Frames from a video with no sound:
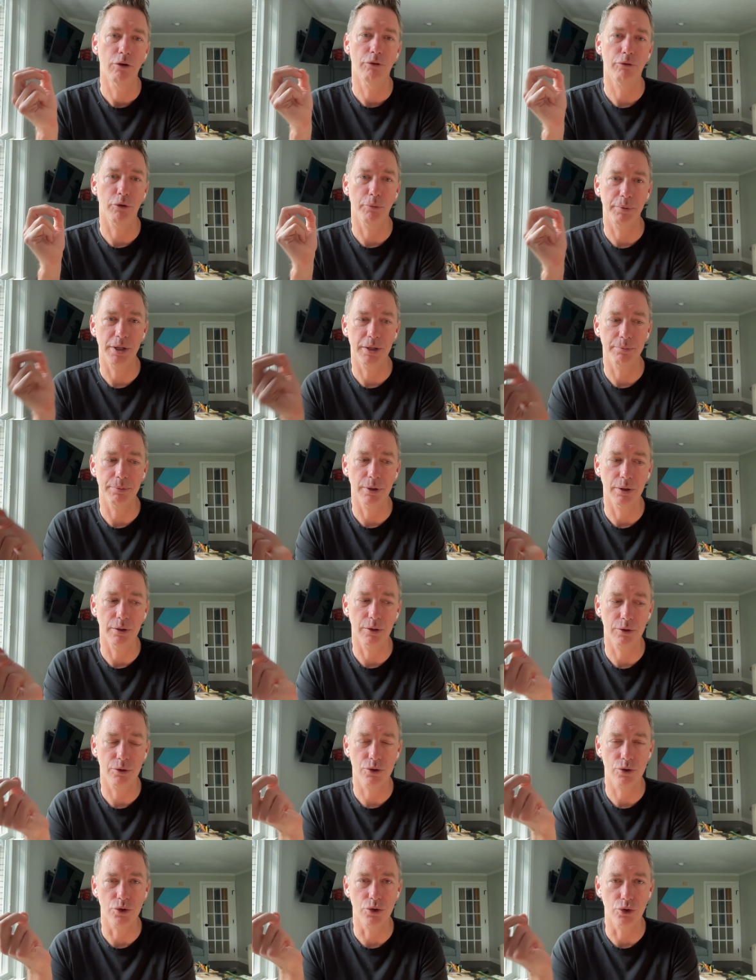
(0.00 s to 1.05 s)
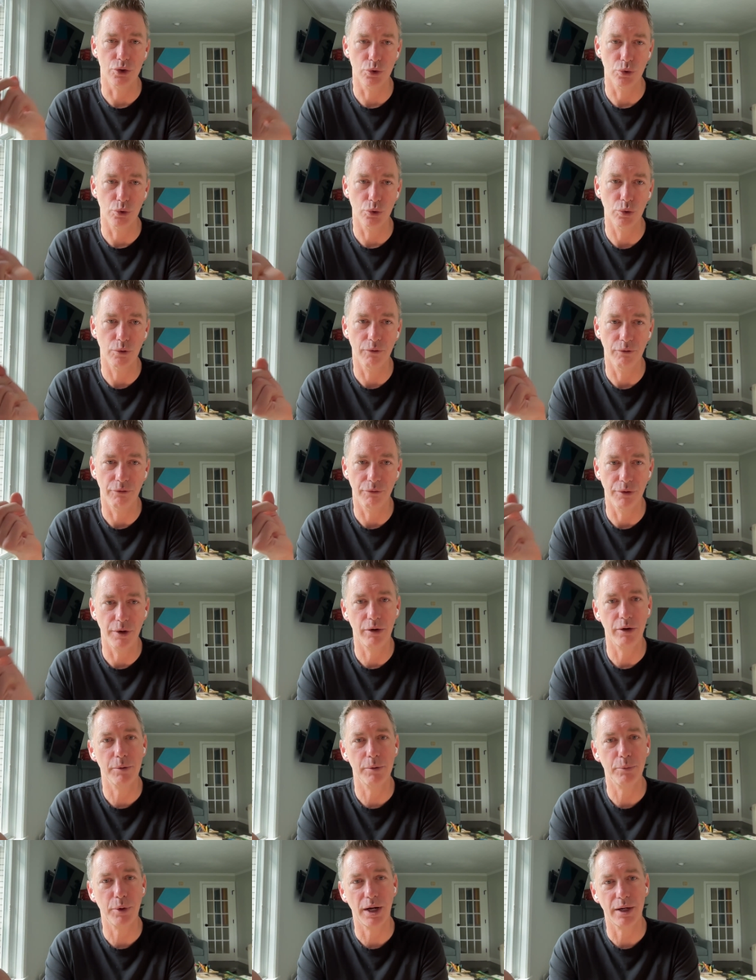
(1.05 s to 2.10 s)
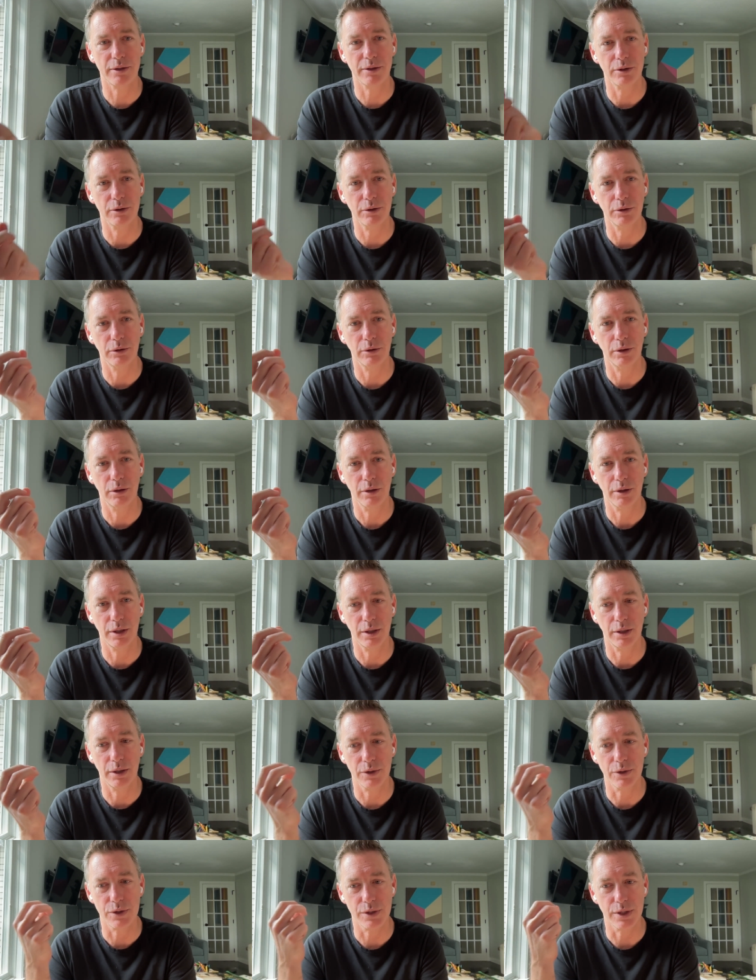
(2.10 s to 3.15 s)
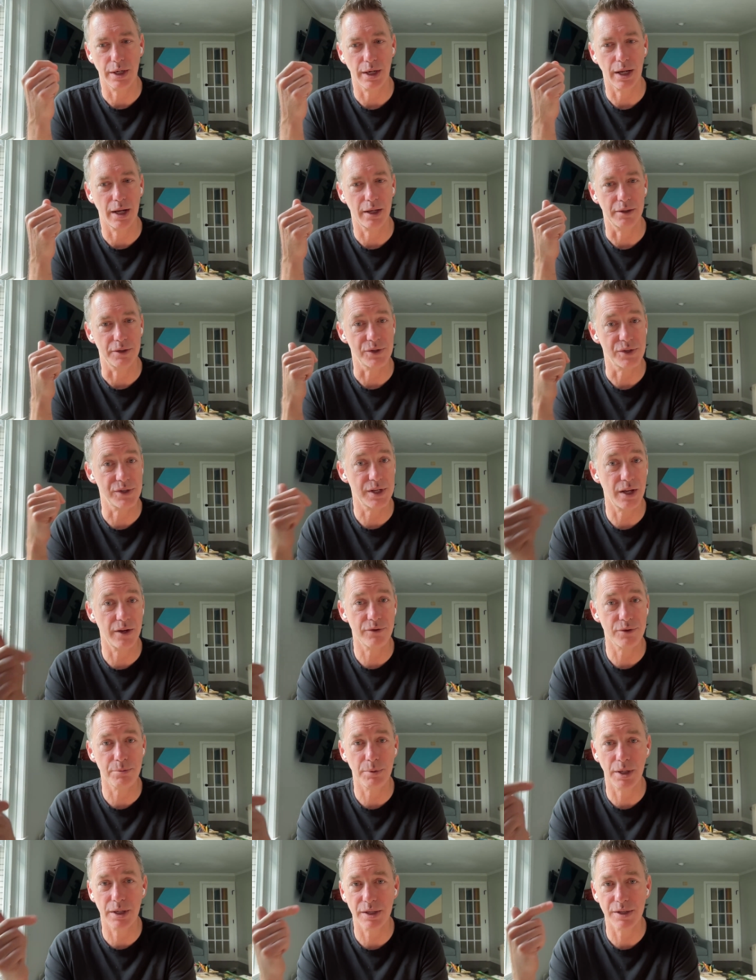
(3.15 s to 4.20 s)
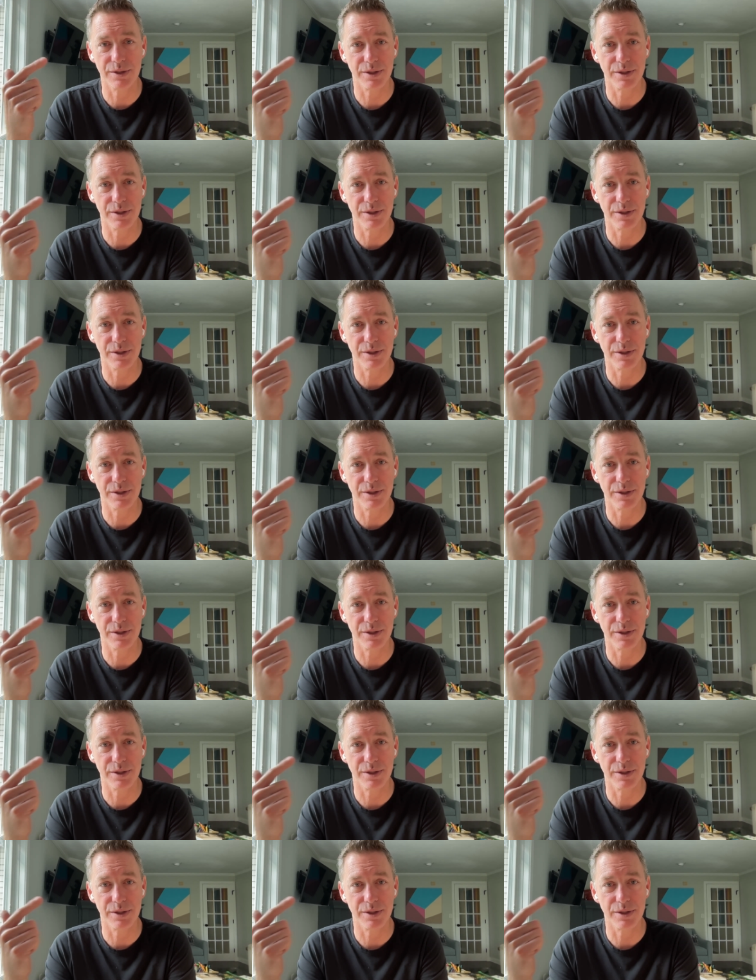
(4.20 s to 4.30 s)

for people to do very practical things that either saves money,